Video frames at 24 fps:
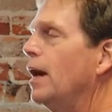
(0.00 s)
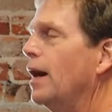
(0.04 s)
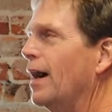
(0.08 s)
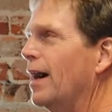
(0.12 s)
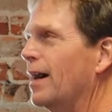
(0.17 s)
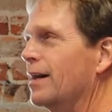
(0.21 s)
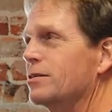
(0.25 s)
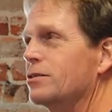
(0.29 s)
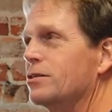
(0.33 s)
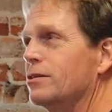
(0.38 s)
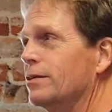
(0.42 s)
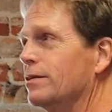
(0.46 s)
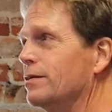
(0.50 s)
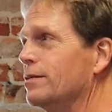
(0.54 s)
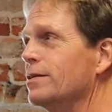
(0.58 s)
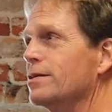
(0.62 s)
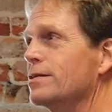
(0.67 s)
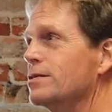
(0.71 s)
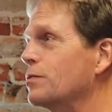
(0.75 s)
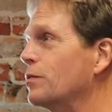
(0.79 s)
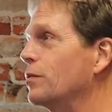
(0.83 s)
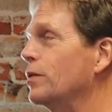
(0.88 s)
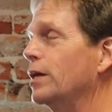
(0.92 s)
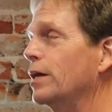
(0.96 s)
Actually,
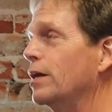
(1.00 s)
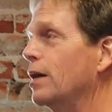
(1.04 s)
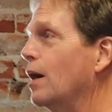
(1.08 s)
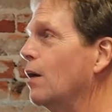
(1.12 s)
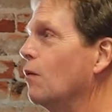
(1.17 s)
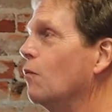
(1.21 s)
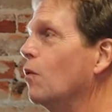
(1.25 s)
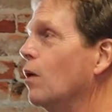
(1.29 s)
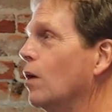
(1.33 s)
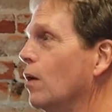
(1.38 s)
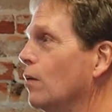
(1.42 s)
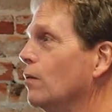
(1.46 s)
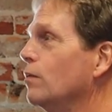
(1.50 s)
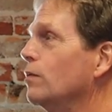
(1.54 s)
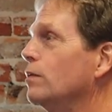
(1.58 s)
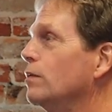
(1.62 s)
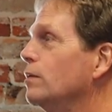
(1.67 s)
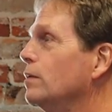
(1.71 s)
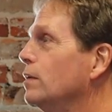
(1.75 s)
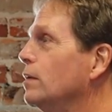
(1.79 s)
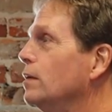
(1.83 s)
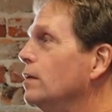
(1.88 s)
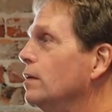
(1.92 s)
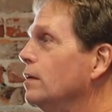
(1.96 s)
this week I want
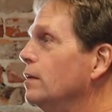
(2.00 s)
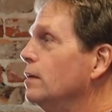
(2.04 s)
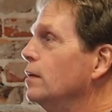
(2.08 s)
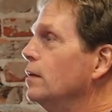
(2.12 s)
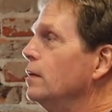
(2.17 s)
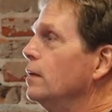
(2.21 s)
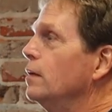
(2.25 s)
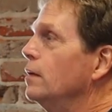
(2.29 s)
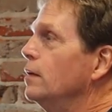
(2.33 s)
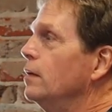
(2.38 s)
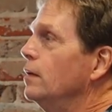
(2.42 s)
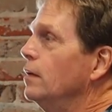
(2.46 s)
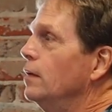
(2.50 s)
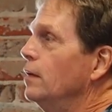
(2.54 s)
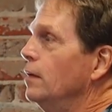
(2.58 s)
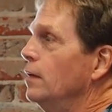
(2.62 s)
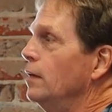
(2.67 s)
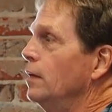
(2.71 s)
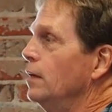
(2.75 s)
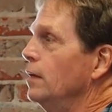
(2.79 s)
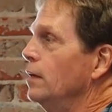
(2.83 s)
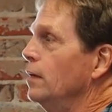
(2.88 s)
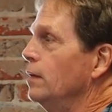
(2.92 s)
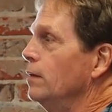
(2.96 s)

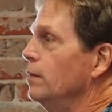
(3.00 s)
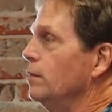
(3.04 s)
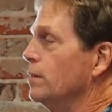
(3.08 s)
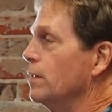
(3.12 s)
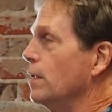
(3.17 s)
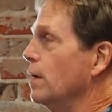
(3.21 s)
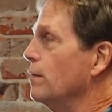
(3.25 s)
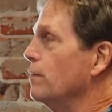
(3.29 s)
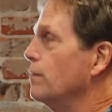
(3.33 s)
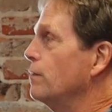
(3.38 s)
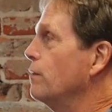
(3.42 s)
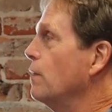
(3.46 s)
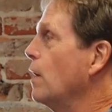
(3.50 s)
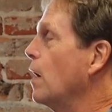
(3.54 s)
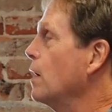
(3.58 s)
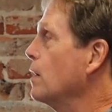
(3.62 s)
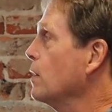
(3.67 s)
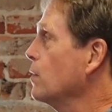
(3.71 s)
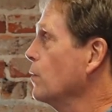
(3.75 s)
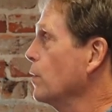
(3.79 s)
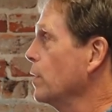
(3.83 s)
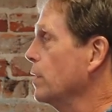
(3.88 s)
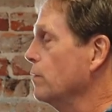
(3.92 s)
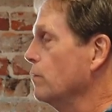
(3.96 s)
got things to do. The
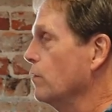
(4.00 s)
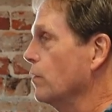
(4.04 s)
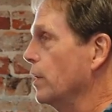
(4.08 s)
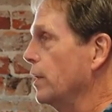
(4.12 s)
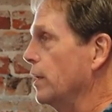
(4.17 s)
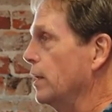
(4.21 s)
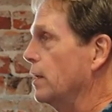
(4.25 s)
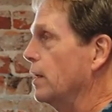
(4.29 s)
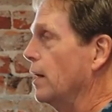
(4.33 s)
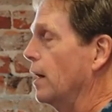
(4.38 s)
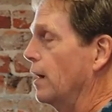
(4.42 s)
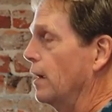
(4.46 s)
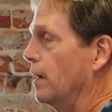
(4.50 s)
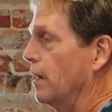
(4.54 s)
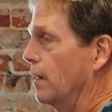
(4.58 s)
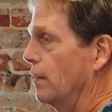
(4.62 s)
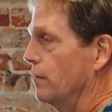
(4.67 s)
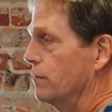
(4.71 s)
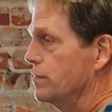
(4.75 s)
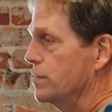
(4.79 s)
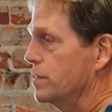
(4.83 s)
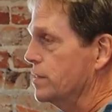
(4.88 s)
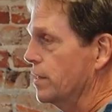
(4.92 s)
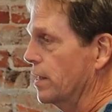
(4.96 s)
following week, I
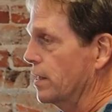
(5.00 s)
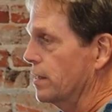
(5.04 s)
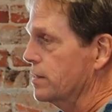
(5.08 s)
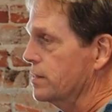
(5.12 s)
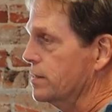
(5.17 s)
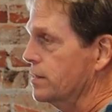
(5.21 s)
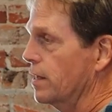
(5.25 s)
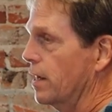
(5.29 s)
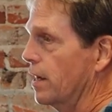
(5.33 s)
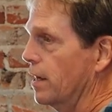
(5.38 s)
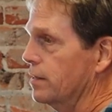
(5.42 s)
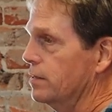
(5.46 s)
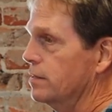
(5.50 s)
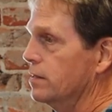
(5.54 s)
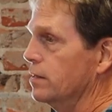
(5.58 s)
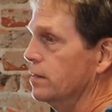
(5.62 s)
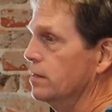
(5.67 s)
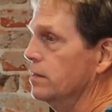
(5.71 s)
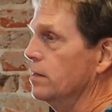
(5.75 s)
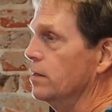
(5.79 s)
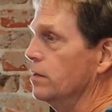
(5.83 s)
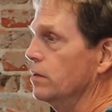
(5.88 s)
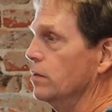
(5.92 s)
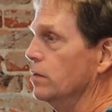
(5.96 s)
have set aside to
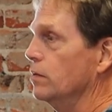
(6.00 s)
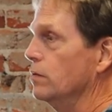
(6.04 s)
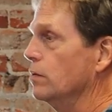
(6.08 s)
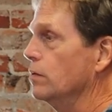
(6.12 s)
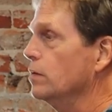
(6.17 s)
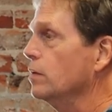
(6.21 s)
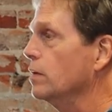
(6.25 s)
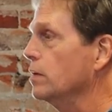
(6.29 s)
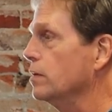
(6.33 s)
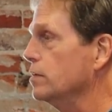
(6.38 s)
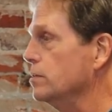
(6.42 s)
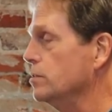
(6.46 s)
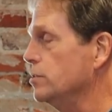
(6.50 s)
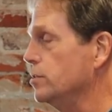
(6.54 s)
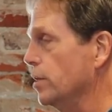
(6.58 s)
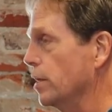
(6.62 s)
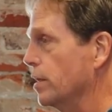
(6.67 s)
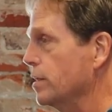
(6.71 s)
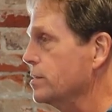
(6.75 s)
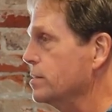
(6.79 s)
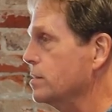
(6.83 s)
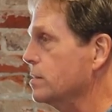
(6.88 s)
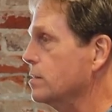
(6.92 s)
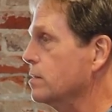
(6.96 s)
do
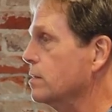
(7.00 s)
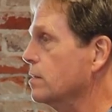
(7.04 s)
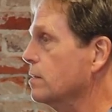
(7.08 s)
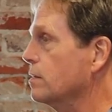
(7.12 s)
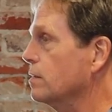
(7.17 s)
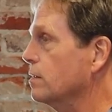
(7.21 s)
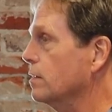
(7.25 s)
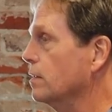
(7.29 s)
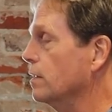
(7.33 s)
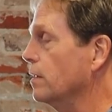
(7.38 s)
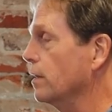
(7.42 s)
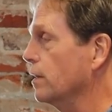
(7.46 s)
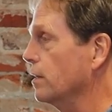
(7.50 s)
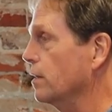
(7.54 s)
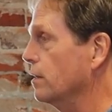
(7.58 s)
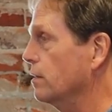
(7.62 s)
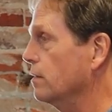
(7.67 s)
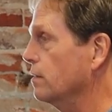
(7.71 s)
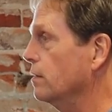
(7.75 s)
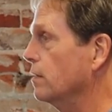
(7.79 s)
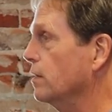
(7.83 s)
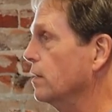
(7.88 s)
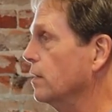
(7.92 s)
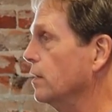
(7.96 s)
just
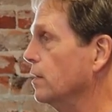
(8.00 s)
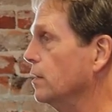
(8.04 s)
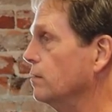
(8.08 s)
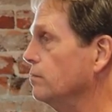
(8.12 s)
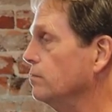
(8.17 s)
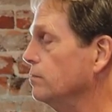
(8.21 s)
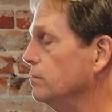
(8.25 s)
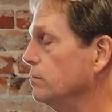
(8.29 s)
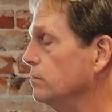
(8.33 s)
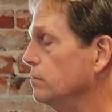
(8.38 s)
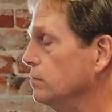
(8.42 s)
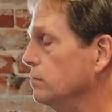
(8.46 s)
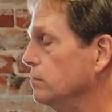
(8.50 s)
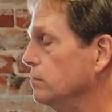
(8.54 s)
the um,